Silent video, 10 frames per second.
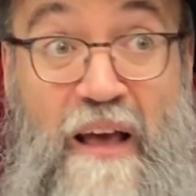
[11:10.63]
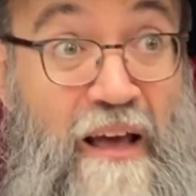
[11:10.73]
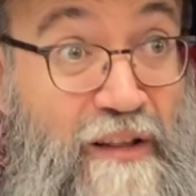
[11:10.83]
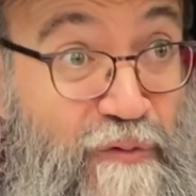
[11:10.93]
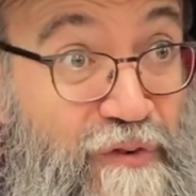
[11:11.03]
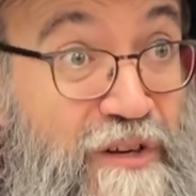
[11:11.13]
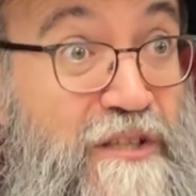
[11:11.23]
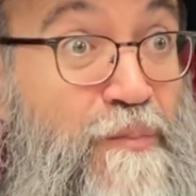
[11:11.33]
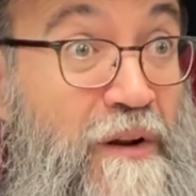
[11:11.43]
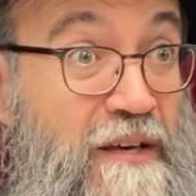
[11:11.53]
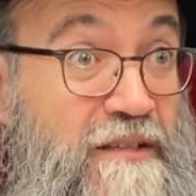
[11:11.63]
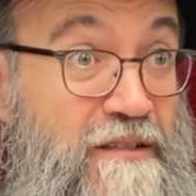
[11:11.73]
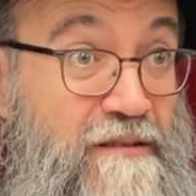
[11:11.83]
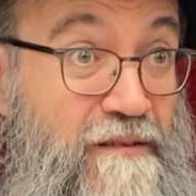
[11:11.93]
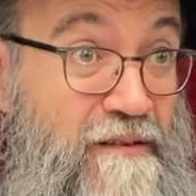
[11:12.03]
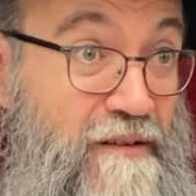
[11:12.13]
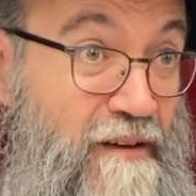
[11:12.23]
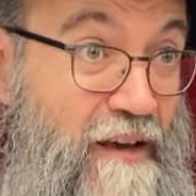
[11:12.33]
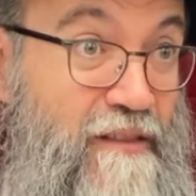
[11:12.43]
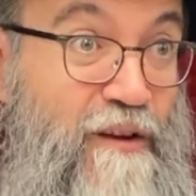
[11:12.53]
at the first place,
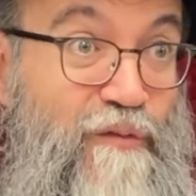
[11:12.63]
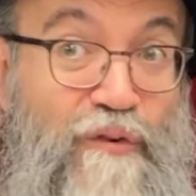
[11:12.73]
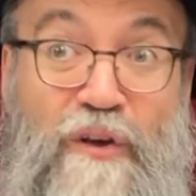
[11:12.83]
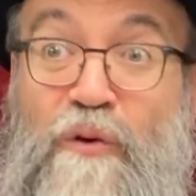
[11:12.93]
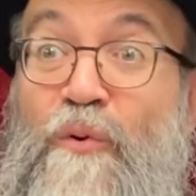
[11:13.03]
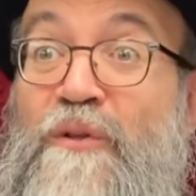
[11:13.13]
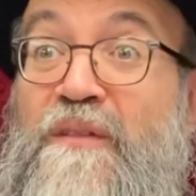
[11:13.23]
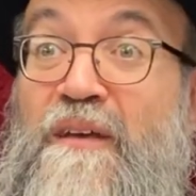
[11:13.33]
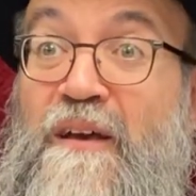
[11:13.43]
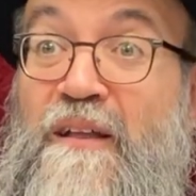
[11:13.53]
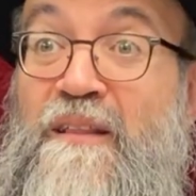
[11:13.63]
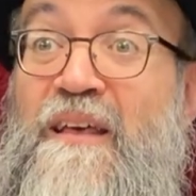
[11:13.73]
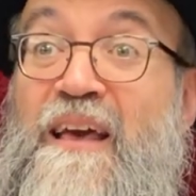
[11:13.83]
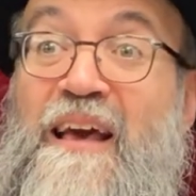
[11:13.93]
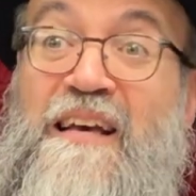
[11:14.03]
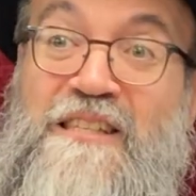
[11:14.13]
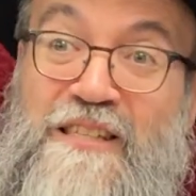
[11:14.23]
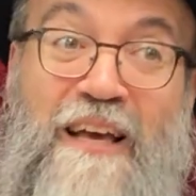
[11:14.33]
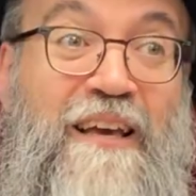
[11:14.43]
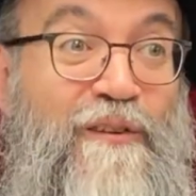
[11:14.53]
and therefore he won't need a
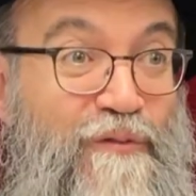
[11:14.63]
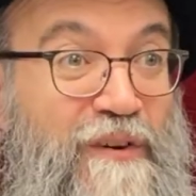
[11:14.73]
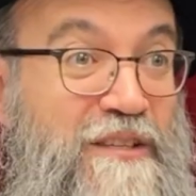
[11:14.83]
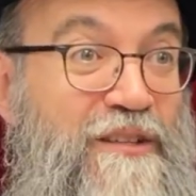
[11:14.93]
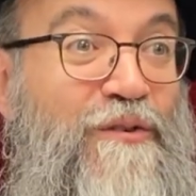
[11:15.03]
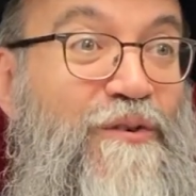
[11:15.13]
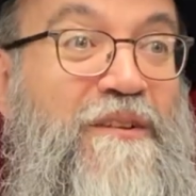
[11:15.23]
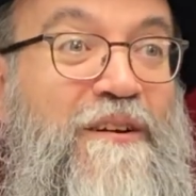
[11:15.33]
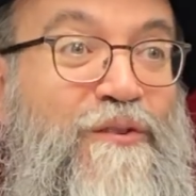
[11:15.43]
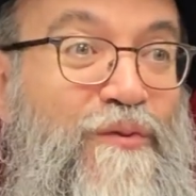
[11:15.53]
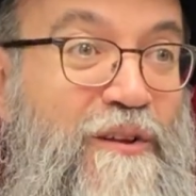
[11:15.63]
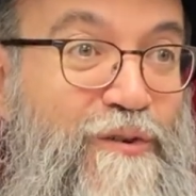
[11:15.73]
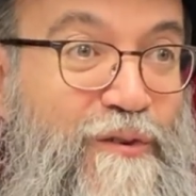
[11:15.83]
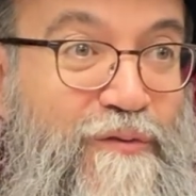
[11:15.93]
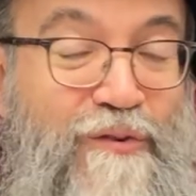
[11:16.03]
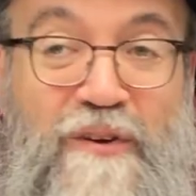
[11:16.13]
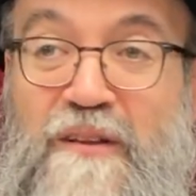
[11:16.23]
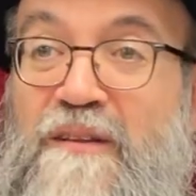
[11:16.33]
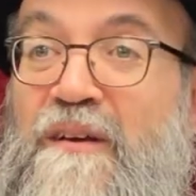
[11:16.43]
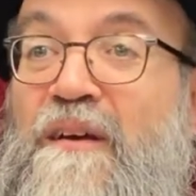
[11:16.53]
second fast in order to atone for
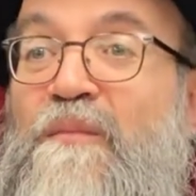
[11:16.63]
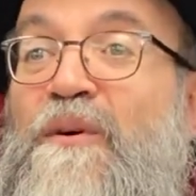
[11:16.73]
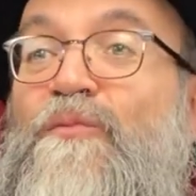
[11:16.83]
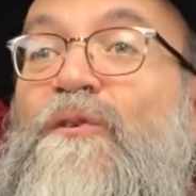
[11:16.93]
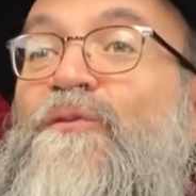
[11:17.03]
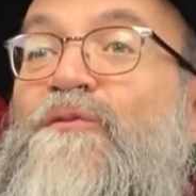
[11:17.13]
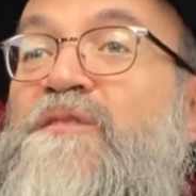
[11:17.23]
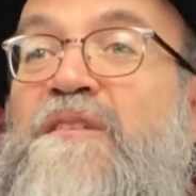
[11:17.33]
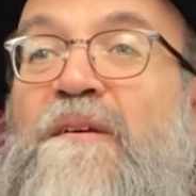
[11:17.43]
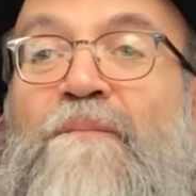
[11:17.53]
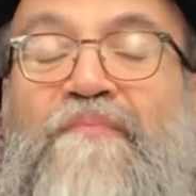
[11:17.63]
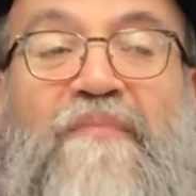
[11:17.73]
it. But what do you see?